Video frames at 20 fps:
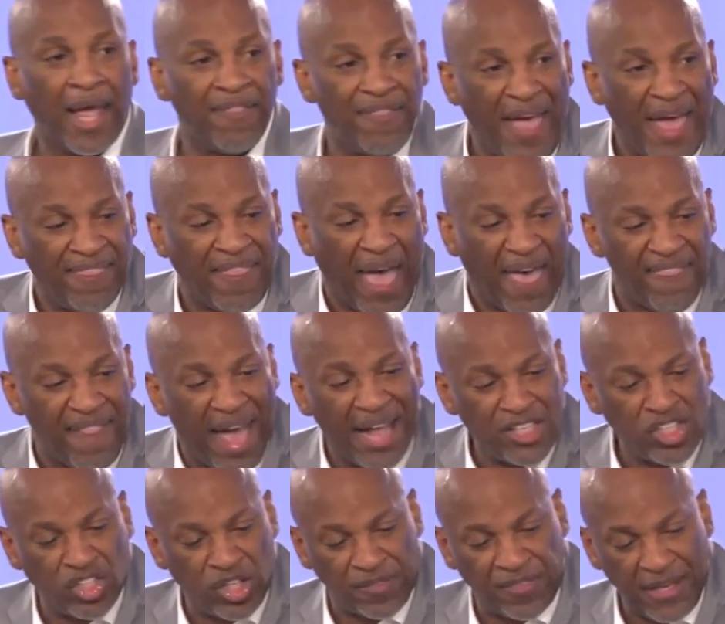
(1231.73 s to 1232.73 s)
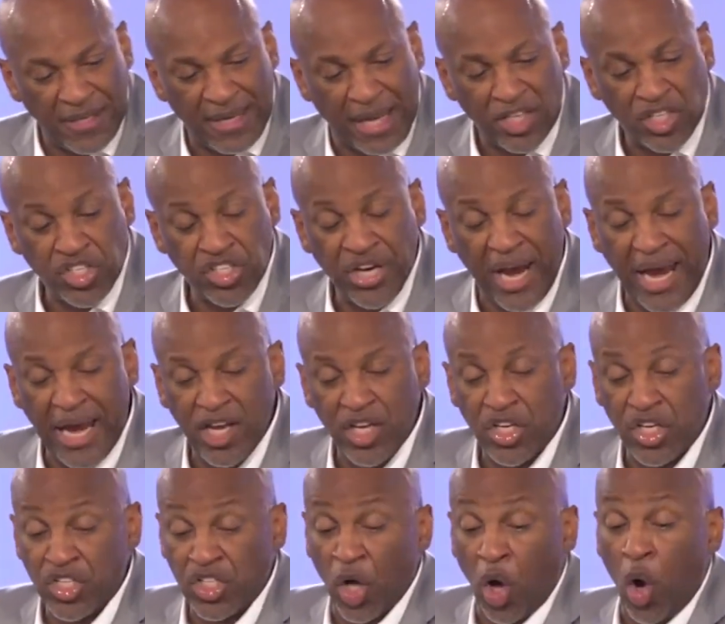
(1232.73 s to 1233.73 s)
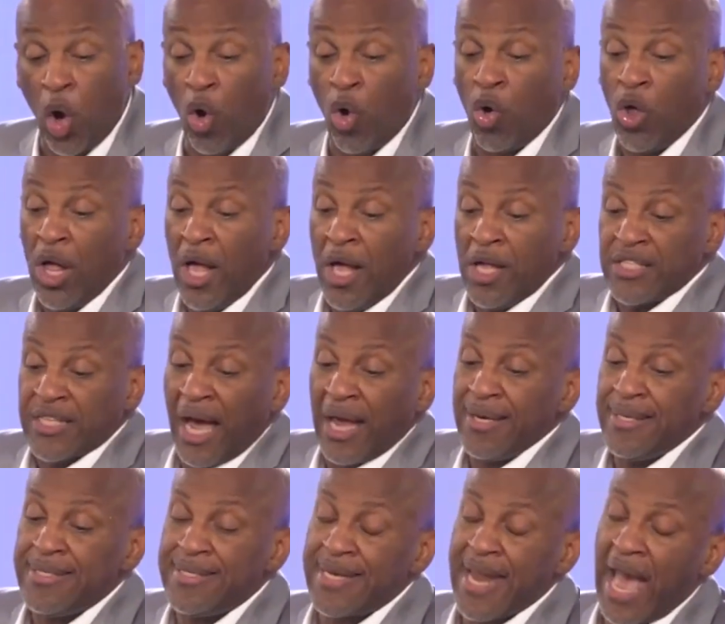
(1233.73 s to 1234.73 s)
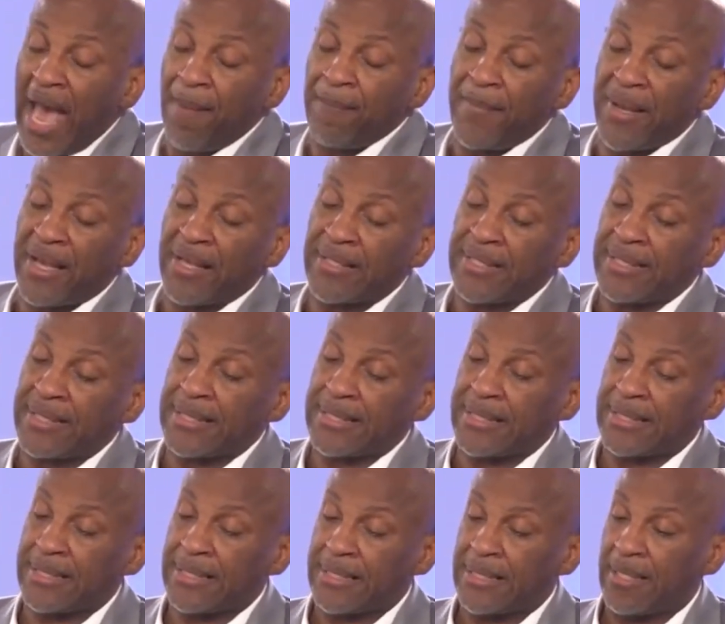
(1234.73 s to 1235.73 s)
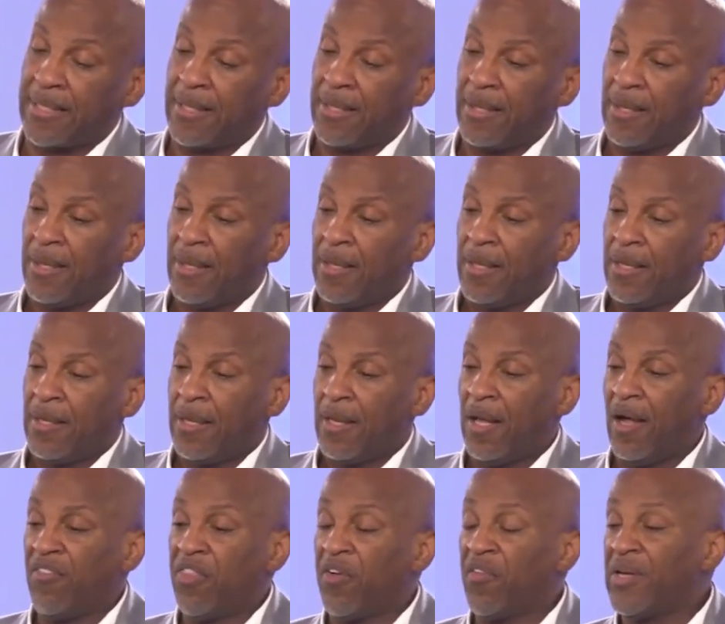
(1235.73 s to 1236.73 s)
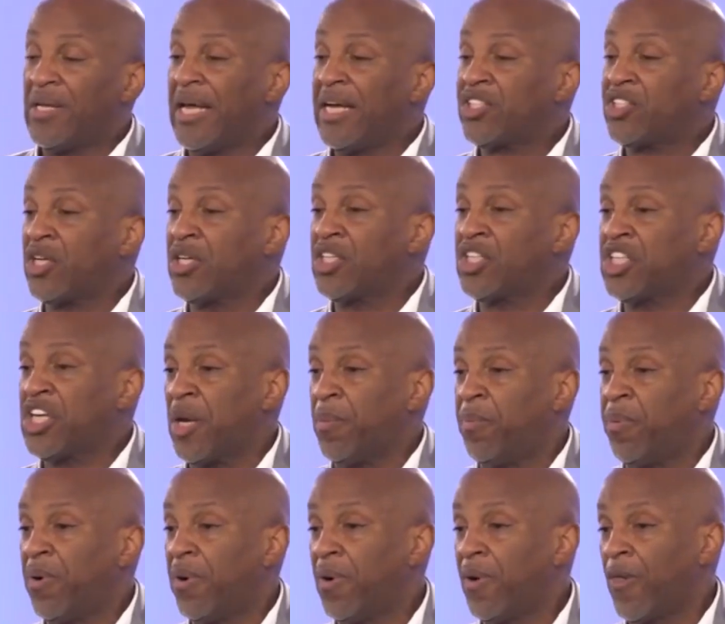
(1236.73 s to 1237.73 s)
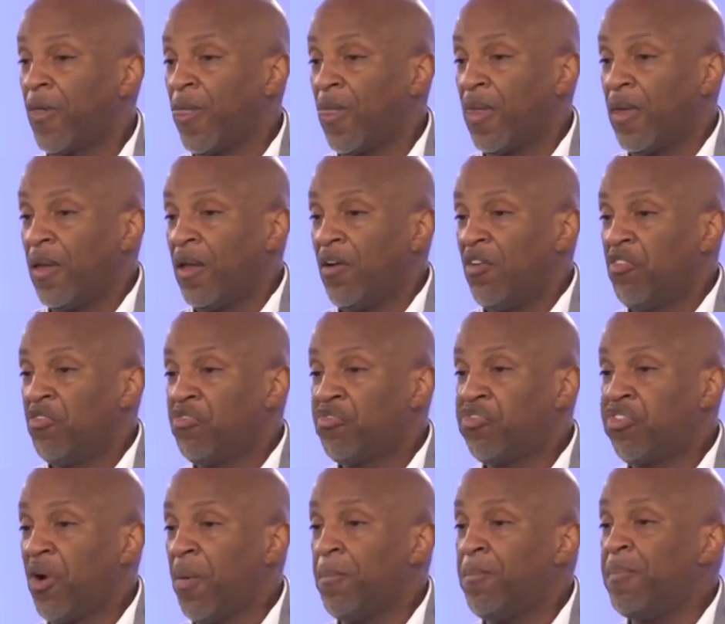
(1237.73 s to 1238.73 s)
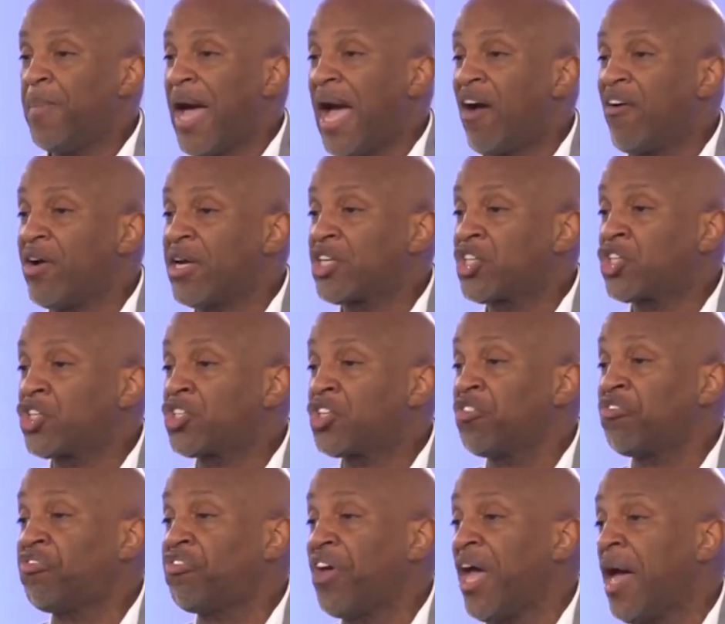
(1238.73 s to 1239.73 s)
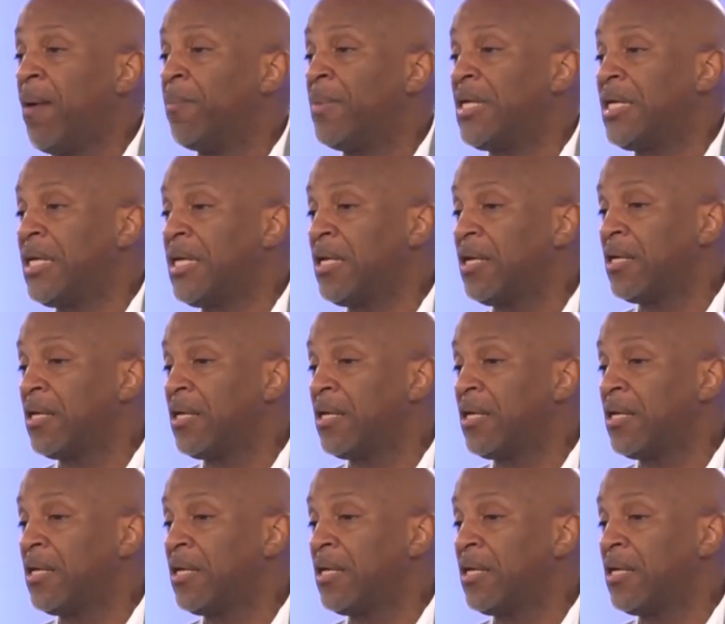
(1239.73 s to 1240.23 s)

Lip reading: And that's the thing that changes the whole dynamics of the relationship from marriage to family.